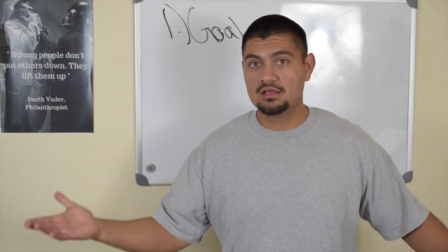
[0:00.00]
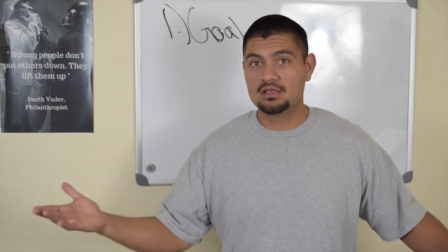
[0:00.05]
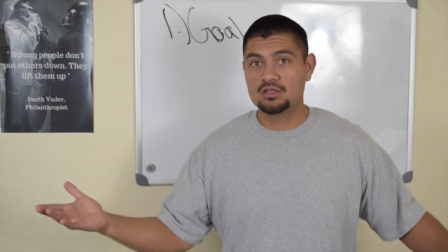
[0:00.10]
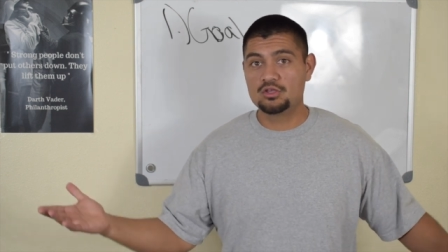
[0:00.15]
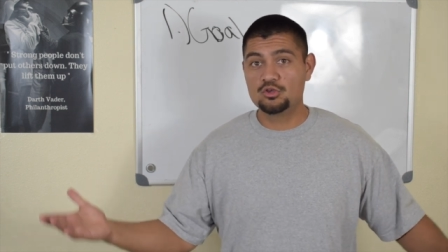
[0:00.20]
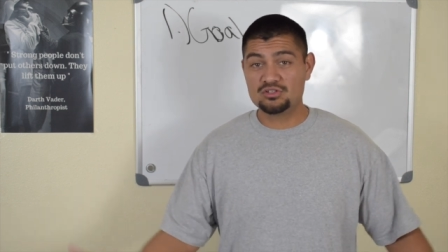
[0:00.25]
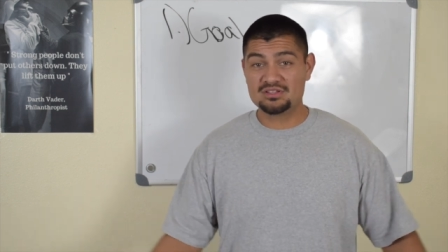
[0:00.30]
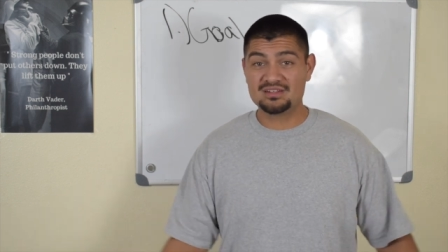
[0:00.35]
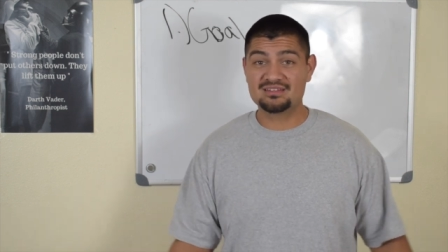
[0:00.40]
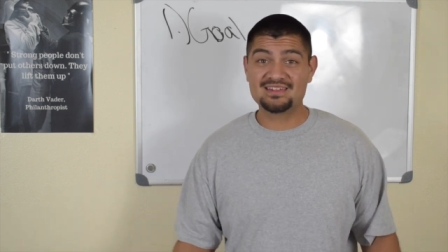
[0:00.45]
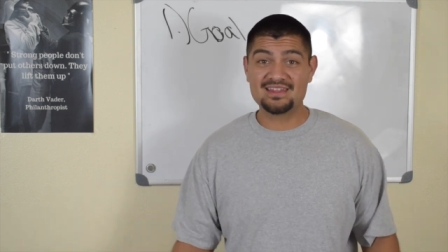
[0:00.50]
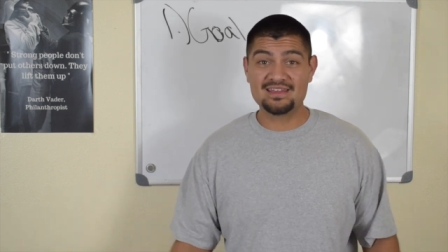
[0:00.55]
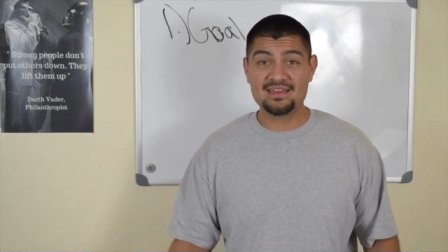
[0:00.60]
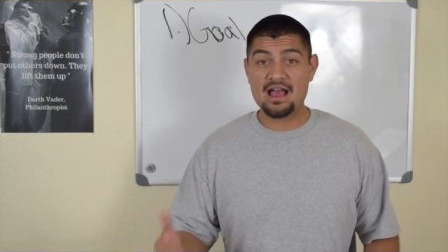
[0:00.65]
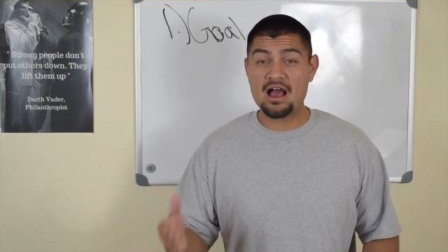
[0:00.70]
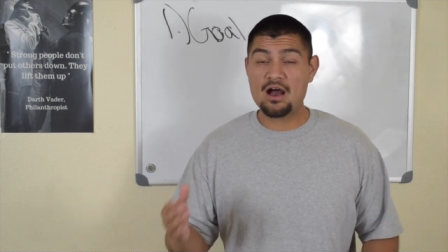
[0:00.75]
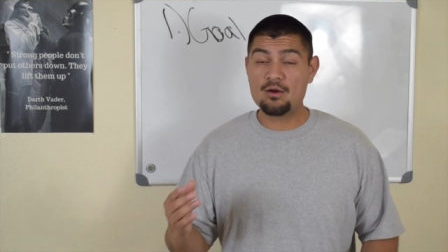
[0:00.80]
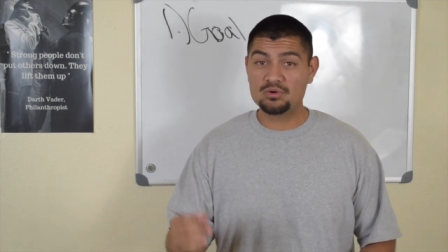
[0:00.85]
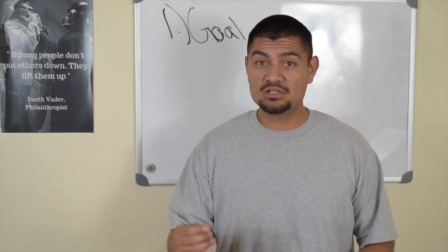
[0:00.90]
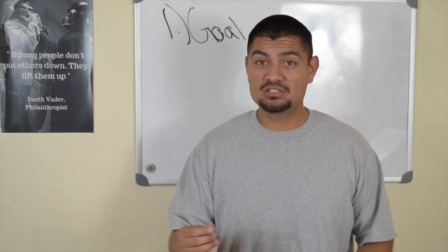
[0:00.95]
You should say
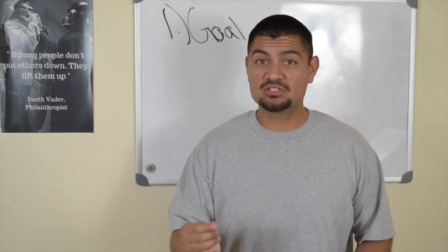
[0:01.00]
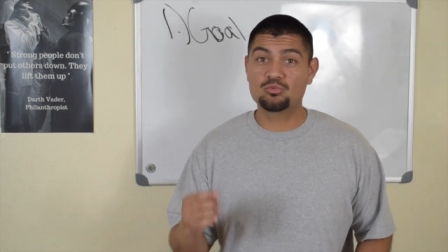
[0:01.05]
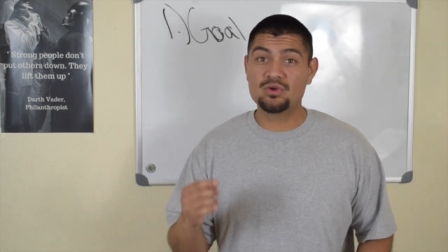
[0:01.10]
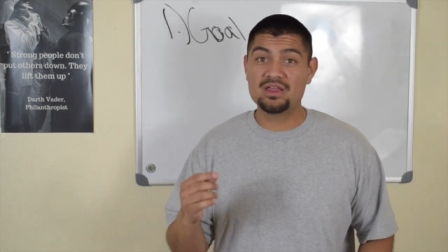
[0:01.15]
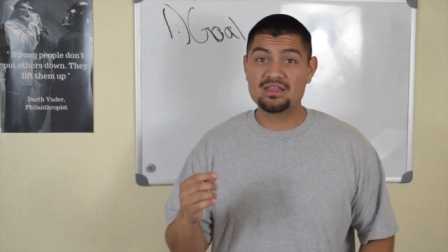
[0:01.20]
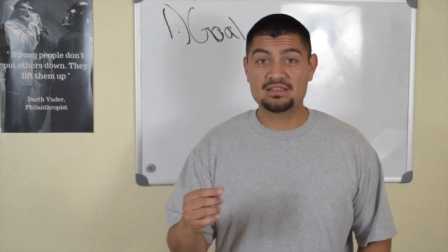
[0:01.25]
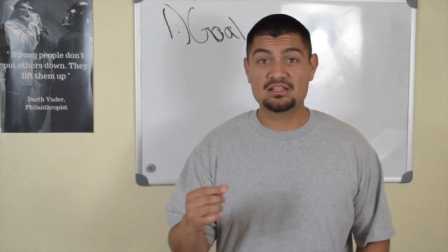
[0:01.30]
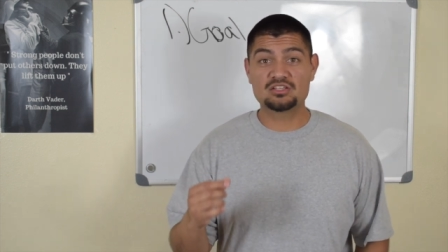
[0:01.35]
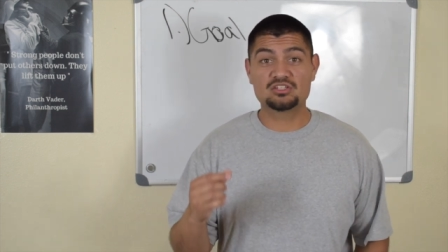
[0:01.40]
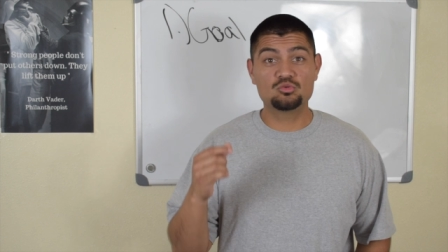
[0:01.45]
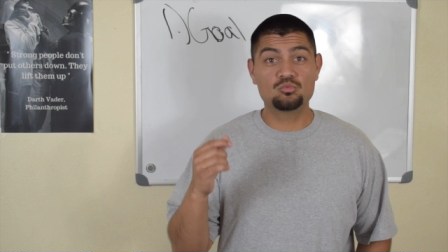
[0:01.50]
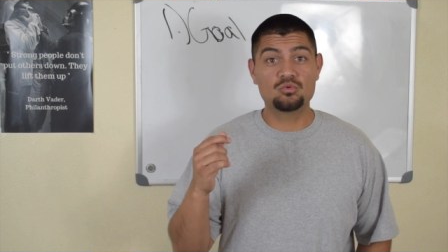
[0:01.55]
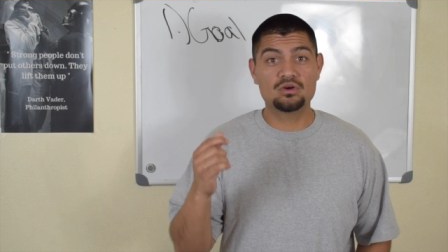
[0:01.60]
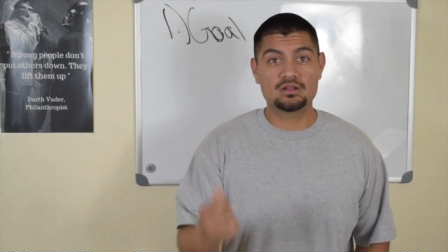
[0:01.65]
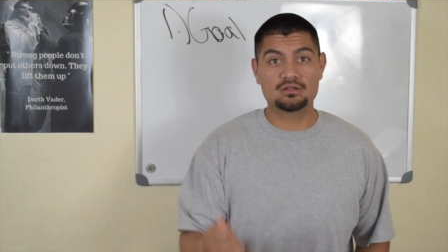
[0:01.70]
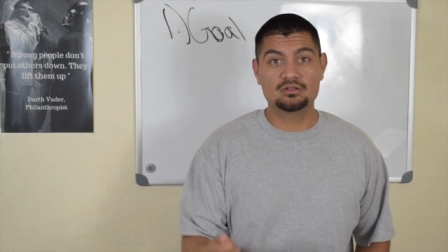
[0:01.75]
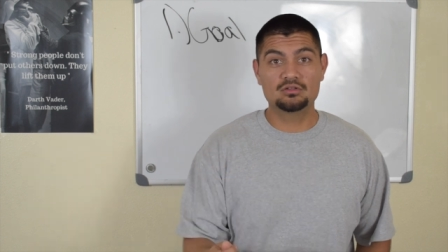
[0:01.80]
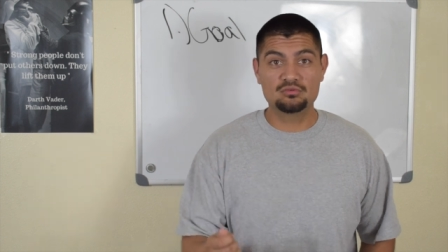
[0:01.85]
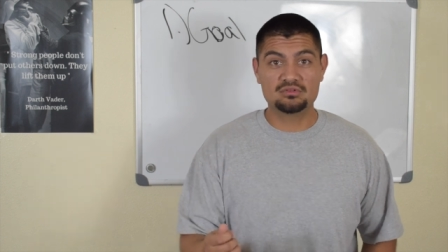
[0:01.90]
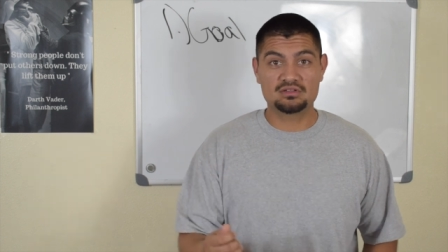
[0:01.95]
how much weight that you want
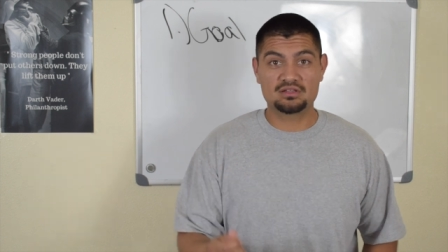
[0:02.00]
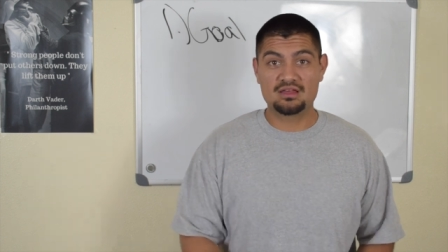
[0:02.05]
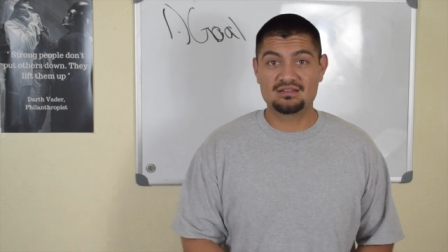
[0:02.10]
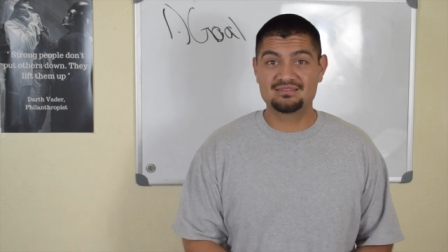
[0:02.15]
to lose.